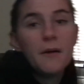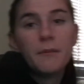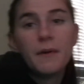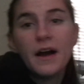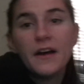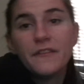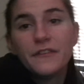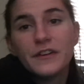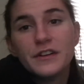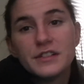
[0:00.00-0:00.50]

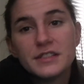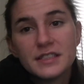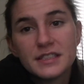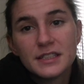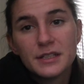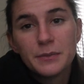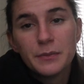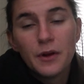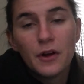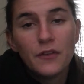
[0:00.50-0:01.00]
My first
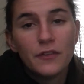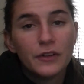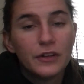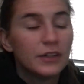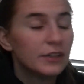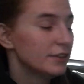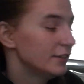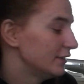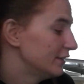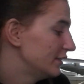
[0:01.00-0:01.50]

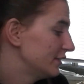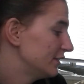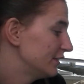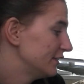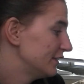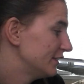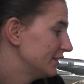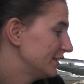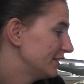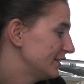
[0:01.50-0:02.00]
sleepover.
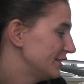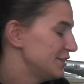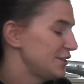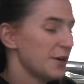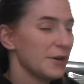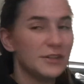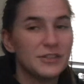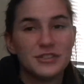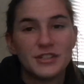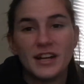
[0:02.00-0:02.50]

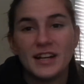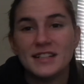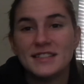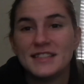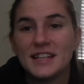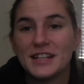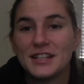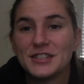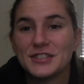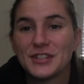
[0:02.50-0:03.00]
Joey's trying
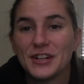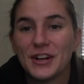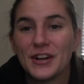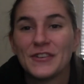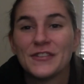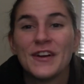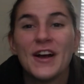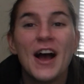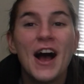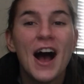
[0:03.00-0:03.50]
to take his shirt
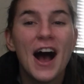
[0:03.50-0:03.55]
off.